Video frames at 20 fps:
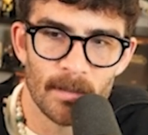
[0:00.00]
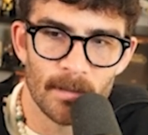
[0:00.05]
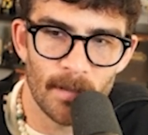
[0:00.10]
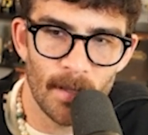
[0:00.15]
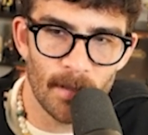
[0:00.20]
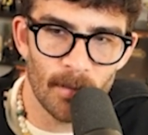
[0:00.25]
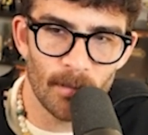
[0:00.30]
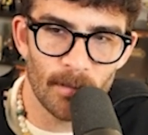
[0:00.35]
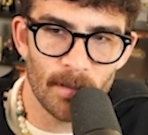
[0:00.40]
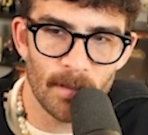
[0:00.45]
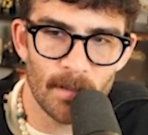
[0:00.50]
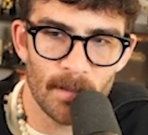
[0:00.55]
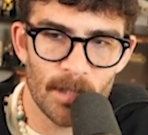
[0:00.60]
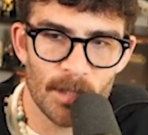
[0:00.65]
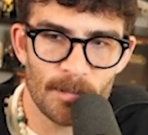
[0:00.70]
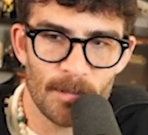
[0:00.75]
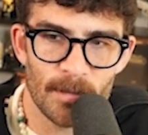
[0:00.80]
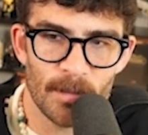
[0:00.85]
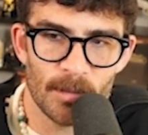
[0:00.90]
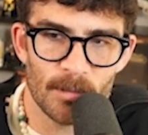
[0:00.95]
Not only
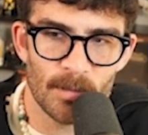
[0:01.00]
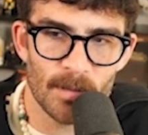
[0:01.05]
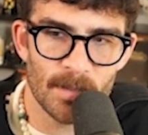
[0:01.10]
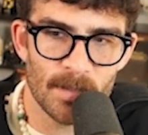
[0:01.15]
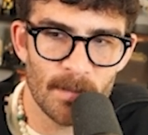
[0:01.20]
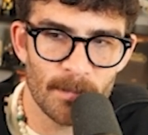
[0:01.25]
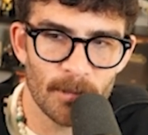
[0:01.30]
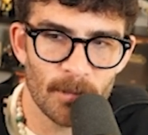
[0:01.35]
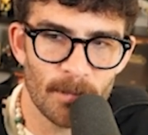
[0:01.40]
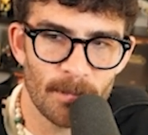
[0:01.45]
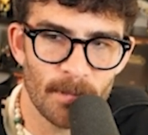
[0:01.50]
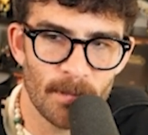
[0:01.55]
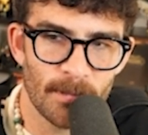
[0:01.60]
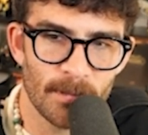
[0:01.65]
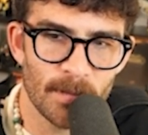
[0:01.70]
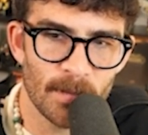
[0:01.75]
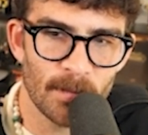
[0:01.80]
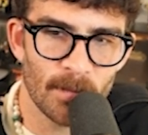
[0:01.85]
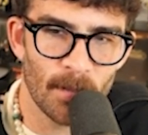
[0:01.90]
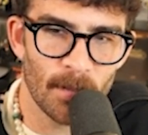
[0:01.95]
this, but this was a cemetery
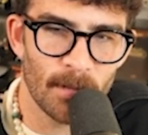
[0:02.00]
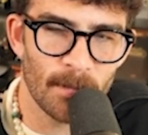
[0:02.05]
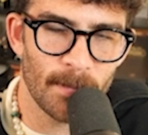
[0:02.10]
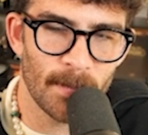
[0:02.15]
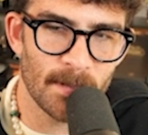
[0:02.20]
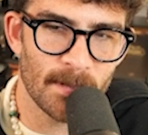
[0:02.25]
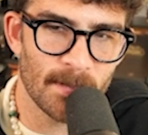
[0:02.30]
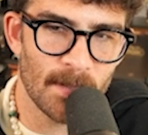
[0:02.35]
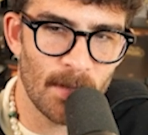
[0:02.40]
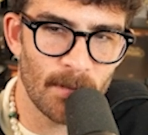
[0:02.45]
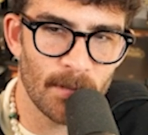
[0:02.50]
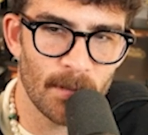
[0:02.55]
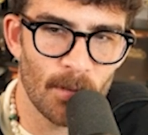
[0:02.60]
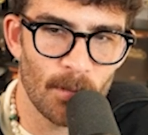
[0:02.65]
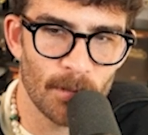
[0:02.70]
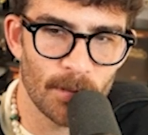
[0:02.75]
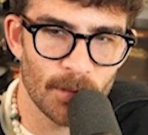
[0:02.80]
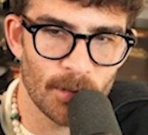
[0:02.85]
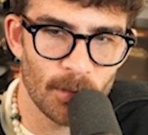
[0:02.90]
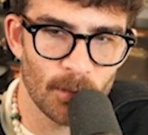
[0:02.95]
previously targeted by the Saudi
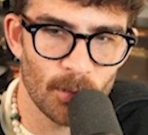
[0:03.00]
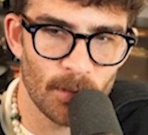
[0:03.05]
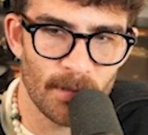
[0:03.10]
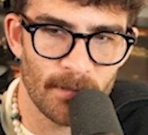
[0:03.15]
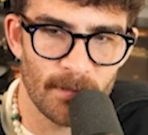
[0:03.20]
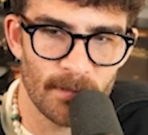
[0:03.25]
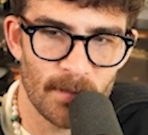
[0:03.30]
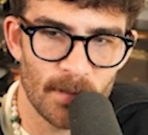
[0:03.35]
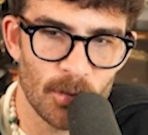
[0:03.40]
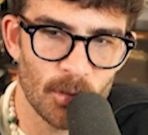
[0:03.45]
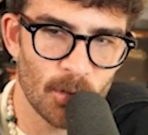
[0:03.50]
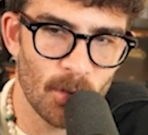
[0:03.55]
coalition in 2015.